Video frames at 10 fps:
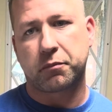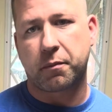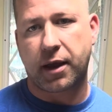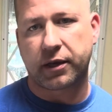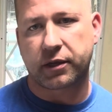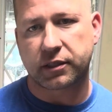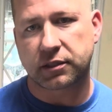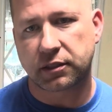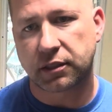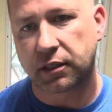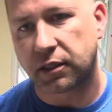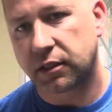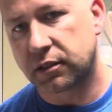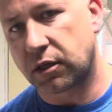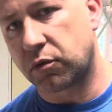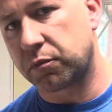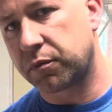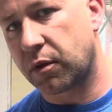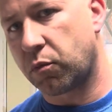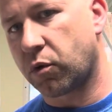mine does. So
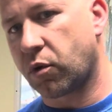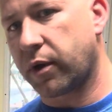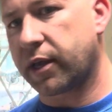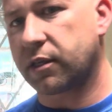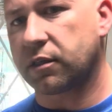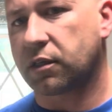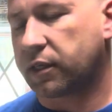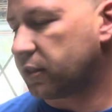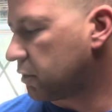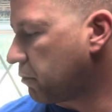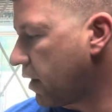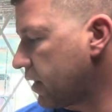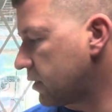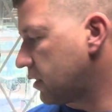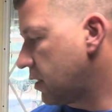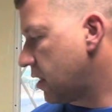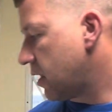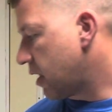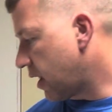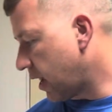we'll go ahead and clean this brass,
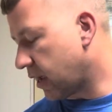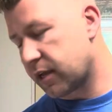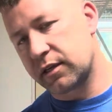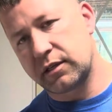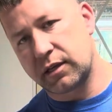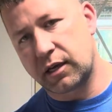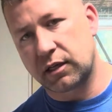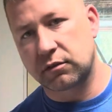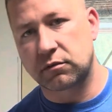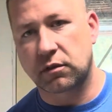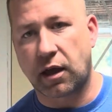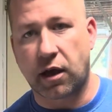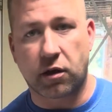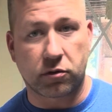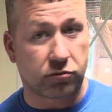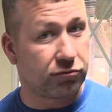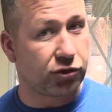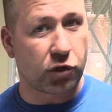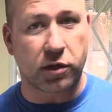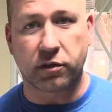and I'll
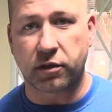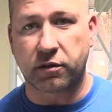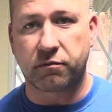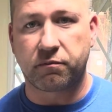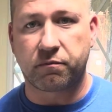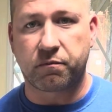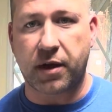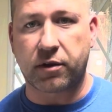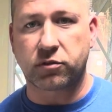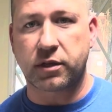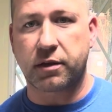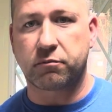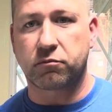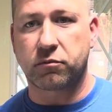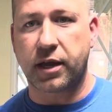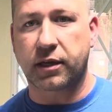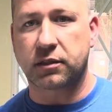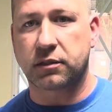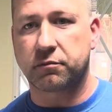show you the final step next.